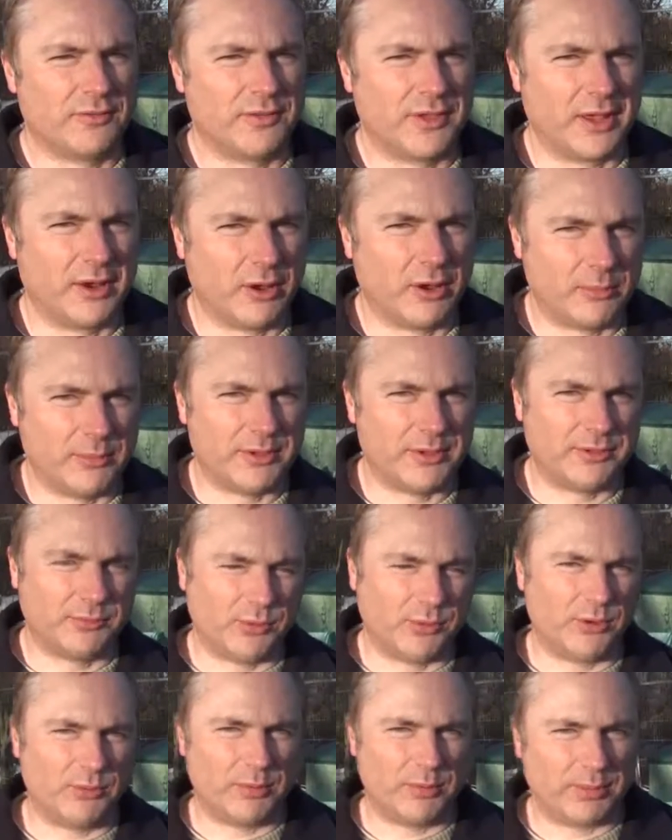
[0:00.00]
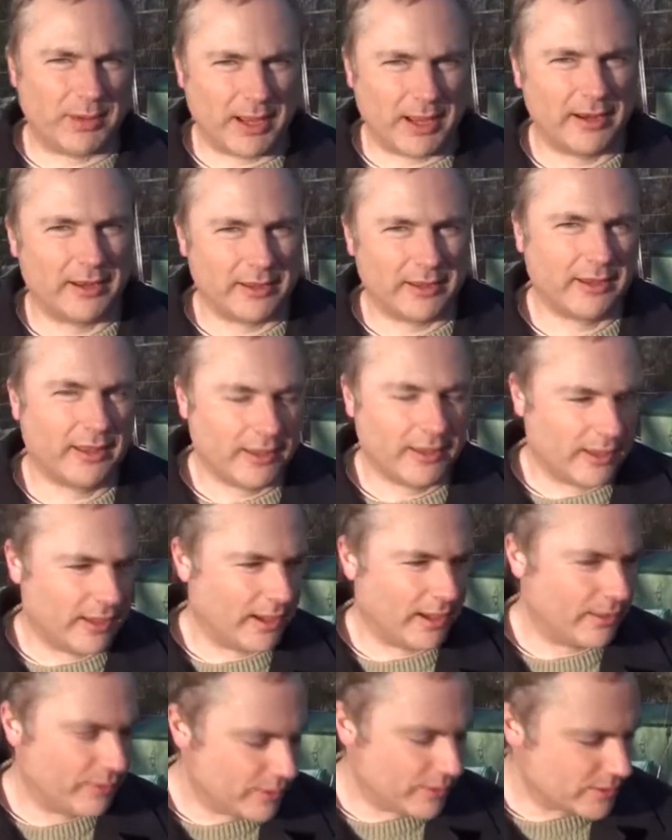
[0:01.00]
of the allotment and what we're planning
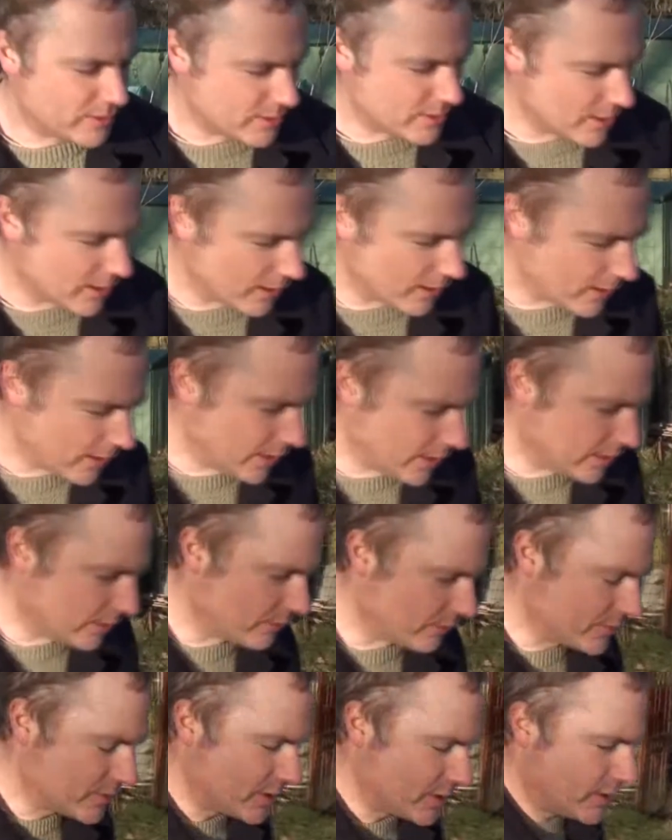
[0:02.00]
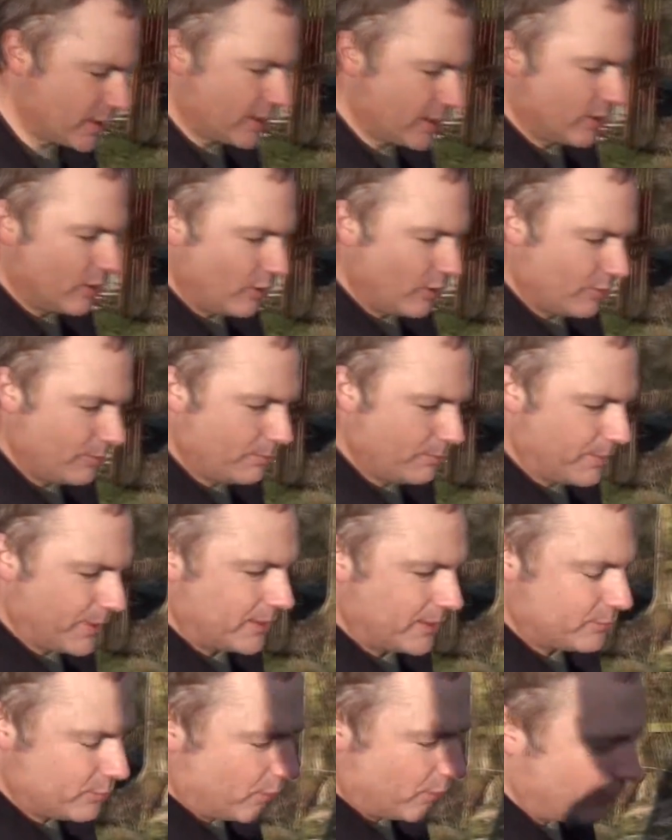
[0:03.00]
this year. Now, obviously here on
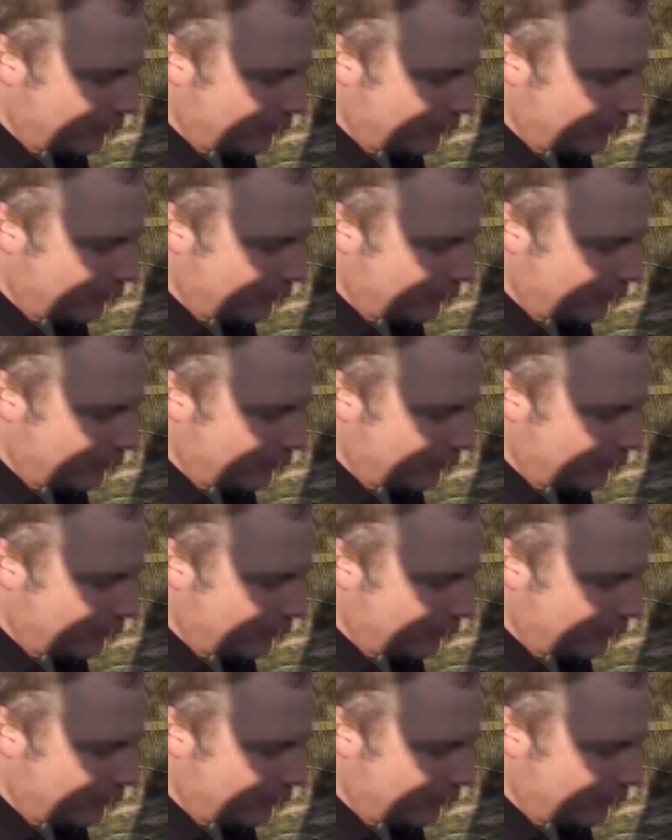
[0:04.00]
bed